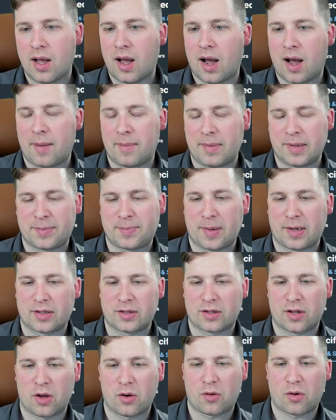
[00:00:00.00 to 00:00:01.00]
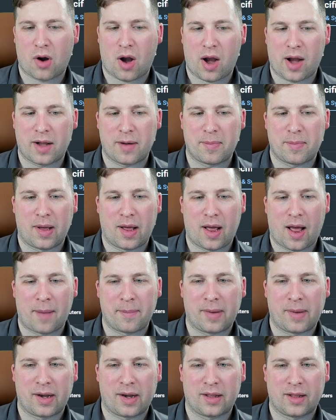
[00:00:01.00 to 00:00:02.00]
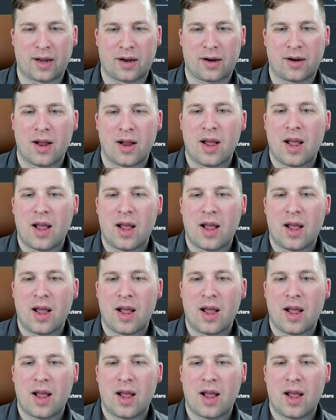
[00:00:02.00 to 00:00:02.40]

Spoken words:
It's been a slow grind, but I'm getting there.